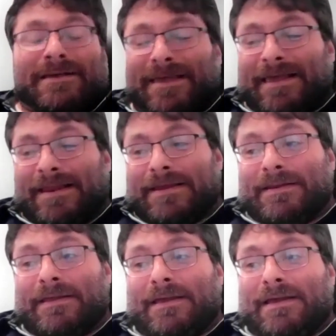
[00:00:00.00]

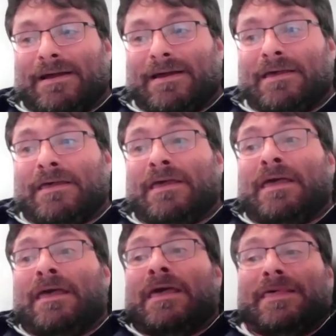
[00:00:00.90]
getting
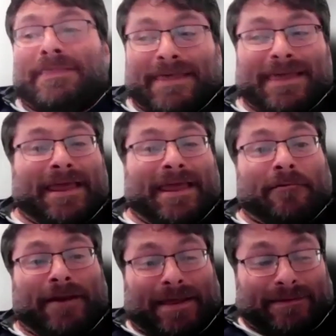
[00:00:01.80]
the
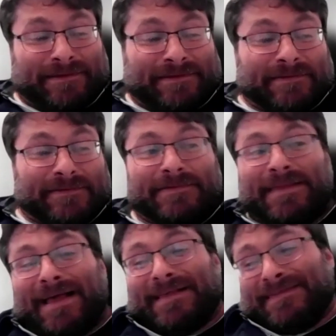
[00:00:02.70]
internet
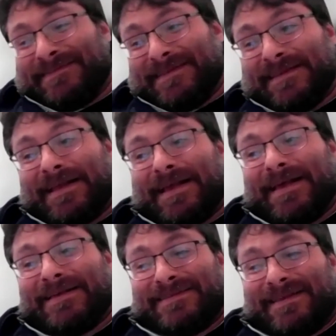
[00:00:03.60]
not seen
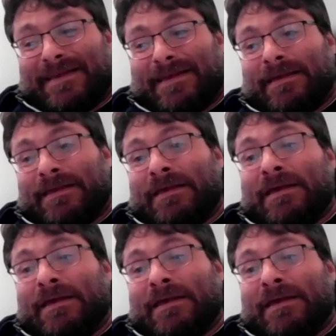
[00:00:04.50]
as a